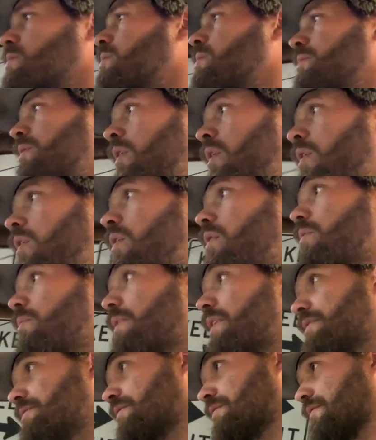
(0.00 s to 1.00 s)
going all the
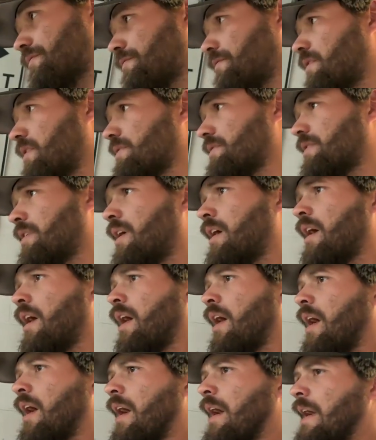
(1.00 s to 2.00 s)
way to the front.
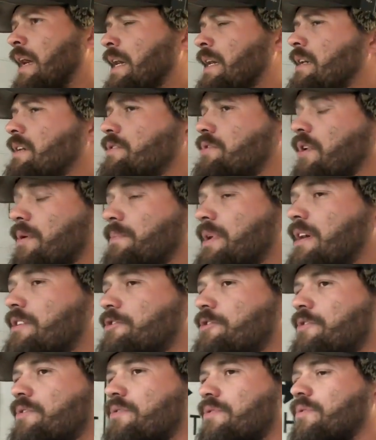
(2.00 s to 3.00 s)
So I'm not
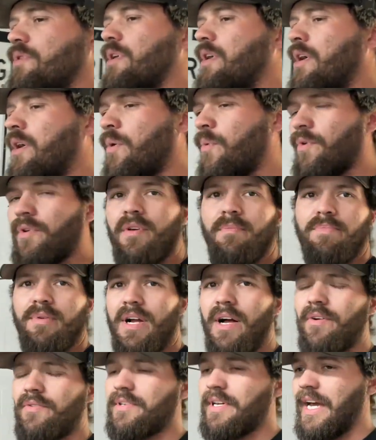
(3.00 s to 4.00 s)
sure where the
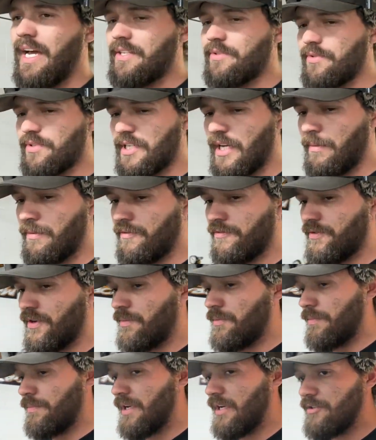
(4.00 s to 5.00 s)
brown gas was coming
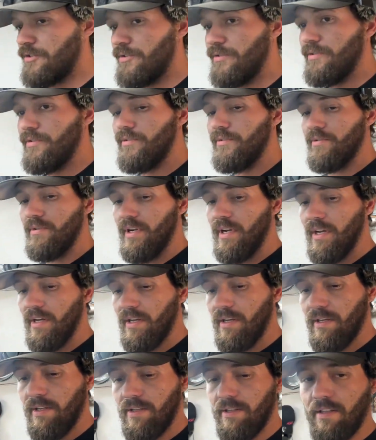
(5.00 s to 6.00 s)
from. I'm not sure
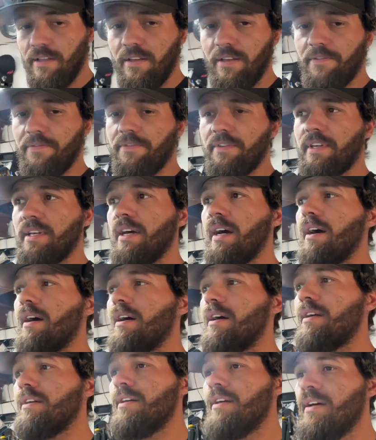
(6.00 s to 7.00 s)
if the
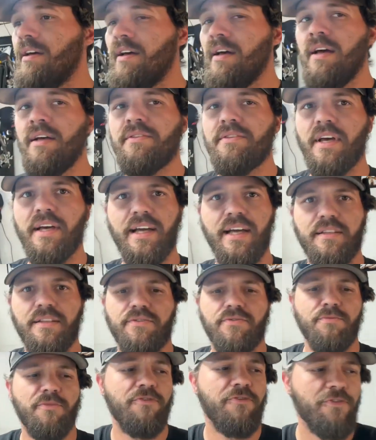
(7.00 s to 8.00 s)
guy, see, I got this
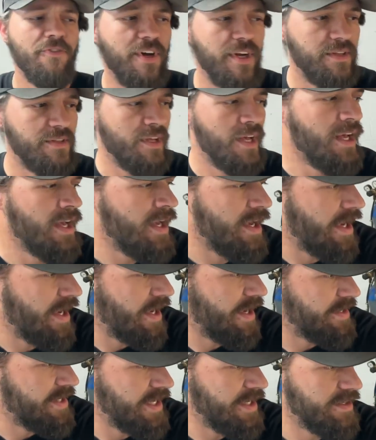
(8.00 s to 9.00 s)
from a friend
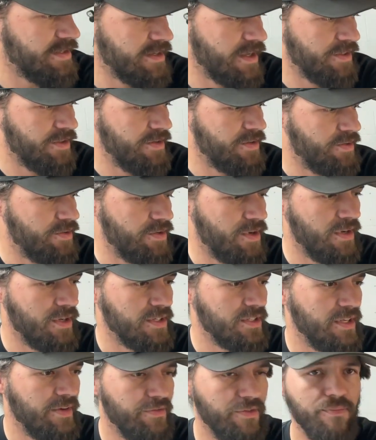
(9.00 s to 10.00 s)
and he did nothing to it
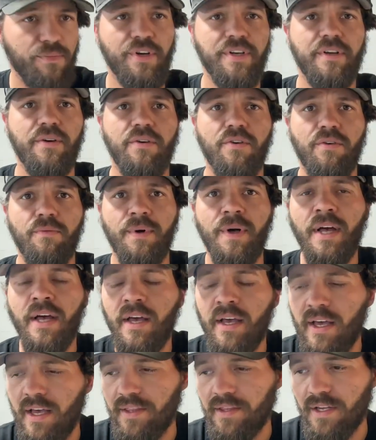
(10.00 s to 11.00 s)
except for bring it home
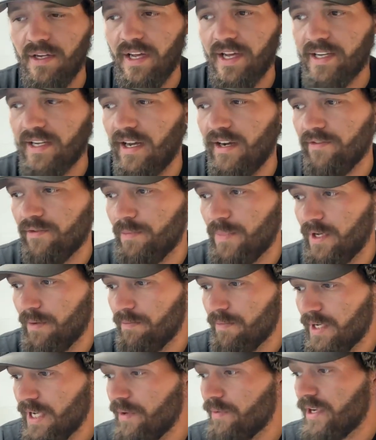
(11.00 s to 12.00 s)
and then I got it from him.
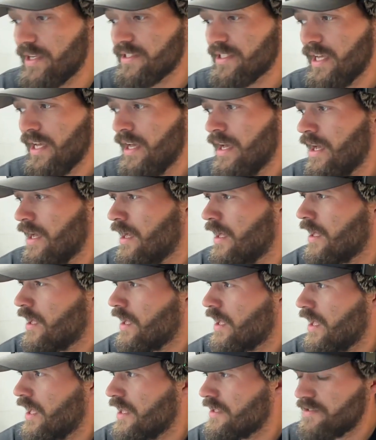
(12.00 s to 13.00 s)
But anyways,
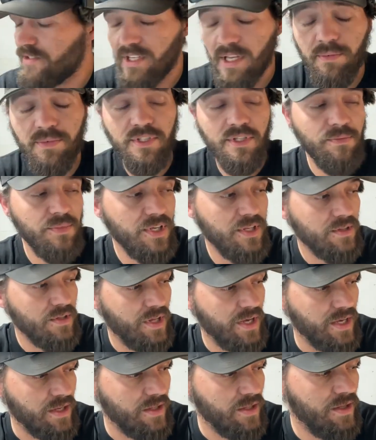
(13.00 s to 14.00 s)
it seems to me
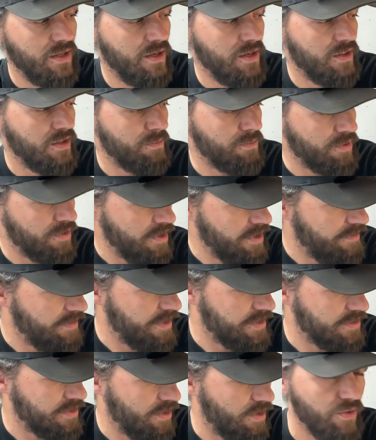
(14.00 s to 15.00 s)
like the
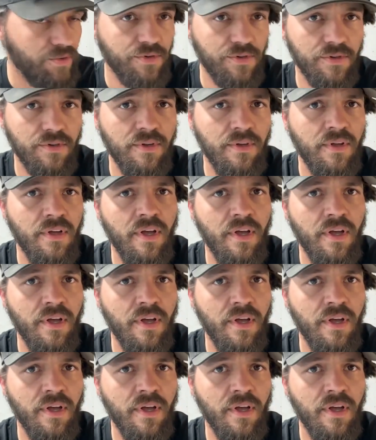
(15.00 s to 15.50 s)
previous owner